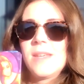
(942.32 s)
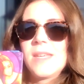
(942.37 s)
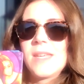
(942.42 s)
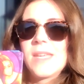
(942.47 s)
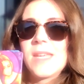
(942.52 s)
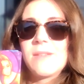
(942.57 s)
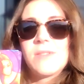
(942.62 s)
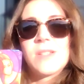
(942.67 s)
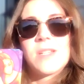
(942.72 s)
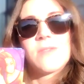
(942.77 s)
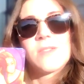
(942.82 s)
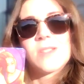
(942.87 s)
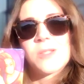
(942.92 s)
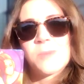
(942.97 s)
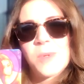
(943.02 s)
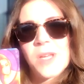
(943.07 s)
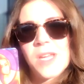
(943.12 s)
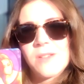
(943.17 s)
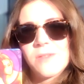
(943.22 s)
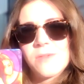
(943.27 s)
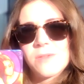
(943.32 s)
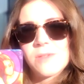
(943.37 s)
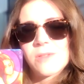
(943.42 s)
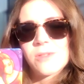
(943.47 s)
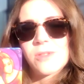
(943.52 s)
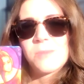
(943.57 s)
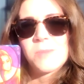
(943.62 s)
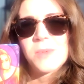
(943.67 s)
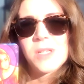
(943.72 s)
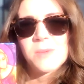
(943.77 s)
even if it's painful,
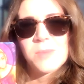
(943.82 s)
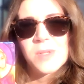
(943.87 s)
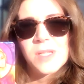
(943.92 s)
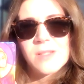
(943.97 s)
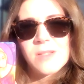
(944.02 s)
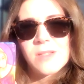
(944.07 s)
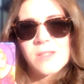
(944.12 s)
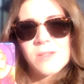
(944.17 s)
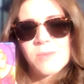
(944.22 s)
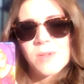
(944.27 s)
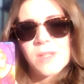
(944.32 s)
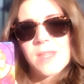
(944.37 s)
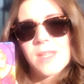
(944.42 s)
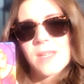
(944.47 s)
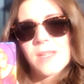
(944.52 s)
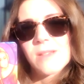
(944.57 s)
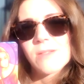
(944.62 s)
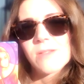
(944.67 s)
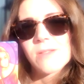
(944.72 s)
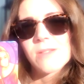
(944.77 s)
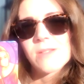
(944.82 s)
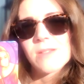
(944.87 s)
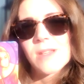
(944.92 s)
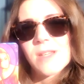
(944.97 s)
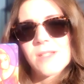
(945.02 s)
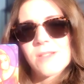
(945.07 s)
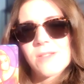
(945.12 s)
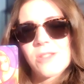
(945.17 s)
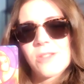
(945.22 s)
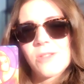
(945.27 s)
to make peace with things
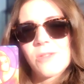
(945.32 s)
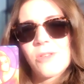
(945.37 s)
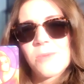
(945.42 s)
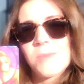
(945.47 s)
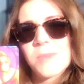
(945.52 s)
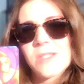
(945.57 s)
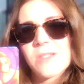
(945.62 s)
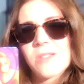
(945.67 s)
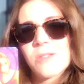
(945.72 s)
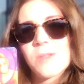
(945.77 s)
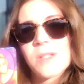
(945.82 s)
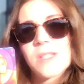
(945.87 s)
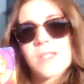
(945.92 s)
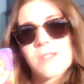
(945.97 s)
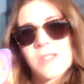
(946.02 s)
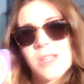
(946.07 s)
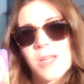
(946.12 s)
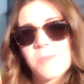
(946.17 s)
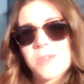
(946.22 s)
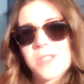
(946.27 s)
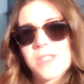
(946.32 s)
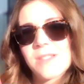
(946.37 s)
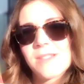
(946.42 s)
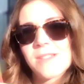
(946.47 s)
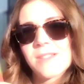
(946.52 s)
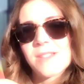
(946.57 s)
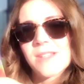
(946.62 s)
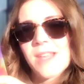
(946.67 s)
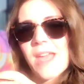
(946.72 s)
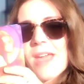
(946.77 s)
and to come into
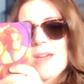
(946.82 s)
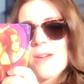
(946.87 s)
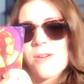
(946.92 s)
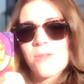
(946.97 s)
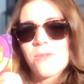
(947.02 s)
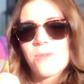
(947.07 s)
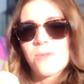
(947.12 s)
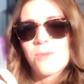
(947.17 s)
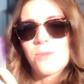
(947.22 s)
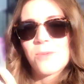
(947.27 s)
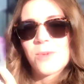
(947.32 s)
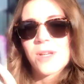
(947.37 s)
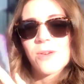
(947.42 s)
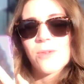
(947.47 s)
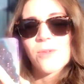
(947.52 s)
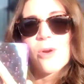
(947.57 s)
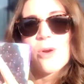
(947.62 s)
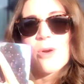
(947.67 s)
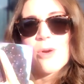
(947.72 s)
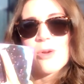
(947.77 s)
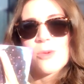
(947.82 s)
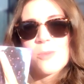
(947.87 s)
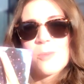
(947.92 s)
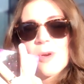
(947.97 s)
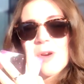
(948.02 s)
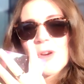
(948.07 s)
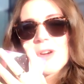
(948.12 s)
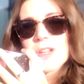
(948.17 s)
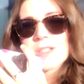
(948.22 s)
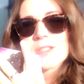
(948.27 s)
acceptance how we're all
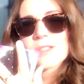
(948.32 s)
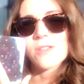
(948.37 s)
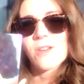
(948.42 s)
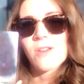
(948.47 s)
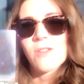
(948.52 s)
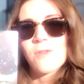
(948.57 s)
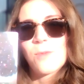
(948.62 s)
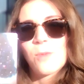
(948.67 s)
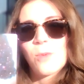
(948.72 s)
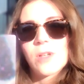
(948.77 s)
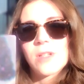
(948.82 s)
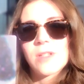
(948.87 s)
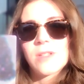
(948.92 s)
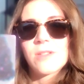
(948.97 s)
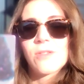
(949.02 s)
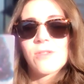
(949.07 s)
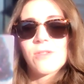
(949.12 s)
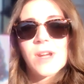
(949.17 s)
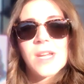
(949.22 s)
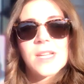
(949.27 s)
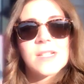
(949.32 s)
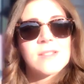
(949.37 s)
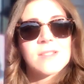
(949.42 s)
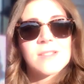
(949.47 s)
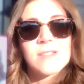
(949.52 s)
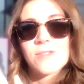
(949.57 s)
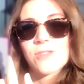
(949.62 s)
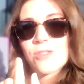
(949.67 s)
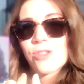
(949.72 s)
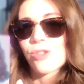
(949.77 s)
part of one great
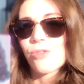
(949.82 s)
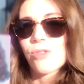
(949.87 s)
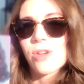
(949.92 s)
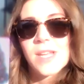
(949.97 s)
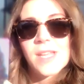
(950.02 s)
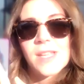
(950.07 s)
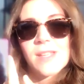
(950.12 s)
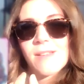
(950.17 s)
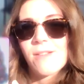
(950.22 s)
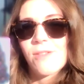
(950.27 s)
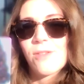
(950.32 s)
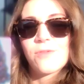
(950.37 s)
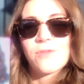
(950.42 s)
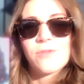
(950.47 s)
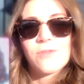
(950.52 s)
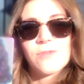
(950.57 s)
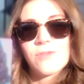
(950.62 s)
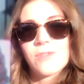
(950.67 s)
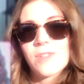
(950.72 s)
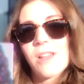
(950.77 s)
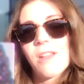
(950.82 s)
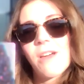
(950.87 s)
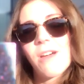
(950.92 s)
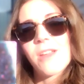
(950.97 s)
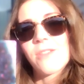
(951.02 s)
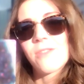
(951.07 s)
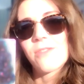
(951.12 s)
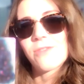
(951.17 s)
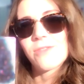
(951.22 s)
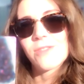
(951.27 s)
tree of
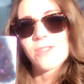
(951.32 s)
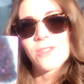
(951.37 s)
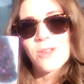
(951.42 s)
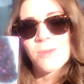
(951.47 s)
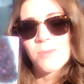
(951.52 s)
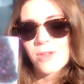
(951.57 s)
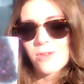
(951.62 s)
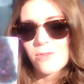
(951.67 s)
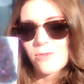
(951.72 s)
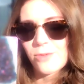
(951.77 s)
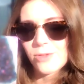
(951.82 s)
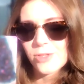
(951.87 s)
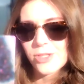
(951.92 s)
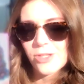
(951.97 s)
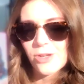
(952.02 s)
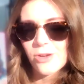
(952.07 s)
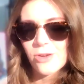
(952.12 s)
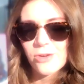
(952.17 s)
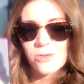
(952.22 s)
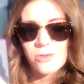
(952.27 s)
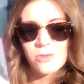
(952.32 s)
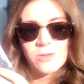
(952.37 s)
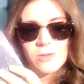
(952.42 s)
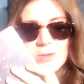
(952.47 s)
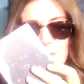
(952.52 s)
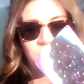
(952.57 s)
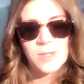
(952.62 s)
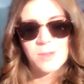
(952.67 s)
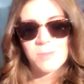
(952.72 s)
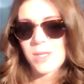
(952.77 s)
life. It's coming full circle
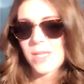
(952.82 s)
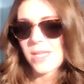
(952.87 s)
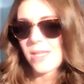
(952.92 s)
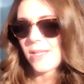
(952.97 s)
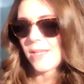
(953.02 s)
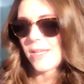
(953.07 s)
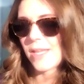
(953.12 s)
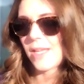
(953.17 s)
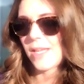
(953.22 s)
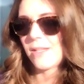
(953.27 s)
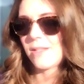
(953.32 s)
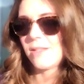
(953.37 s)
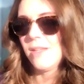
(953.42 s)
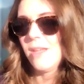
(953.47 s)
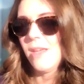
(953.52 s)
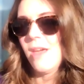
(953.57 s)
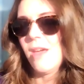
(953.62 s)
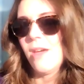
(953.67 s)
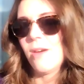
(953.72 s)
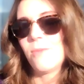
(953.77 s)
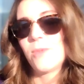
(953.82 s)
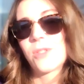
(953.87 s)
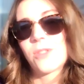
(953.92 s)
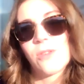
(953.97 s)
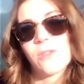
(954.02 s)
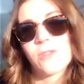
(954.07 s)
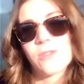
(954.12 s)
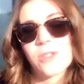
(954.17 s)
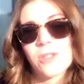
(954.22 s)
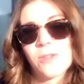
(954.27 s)
with me again. Was
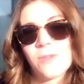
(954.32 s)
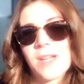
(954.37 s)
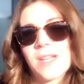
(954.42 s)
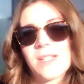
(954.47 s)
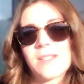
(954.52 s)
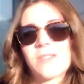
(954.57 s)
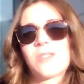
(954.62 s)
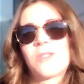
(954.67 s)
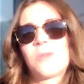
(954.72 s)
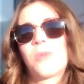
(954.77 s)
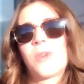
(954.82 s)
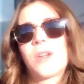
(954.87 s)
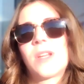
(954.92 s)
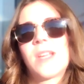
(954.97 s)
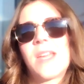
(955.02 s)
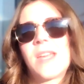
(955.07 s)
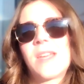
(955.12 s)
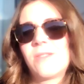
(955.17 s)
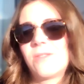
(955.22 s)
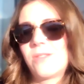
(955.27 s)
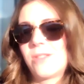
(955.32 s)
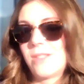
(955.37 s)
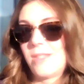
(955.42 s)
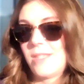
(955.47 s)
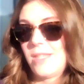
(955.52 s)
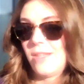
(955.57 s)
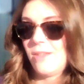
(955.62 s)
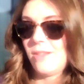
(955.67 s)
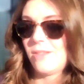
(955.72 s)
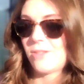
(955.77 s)
also asked to bring out
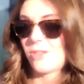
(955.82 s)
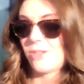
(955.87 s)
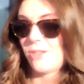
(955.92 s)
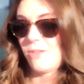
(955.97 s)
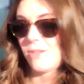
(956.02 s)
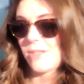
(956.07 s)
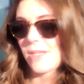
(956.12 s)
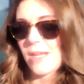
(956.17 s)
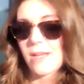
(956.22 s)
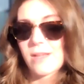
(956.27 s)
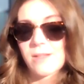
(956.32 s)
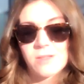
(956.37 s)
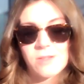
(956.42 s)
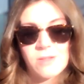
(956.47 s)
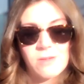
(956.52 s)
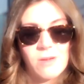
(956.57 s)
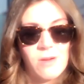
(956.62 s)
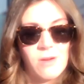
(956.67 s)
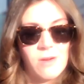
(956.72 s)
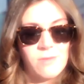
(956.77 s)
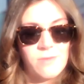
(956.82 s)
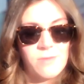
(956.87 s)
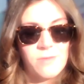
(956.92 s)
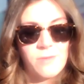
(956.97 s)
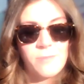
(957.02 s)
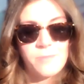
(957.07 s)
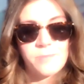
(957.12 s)
these two decks of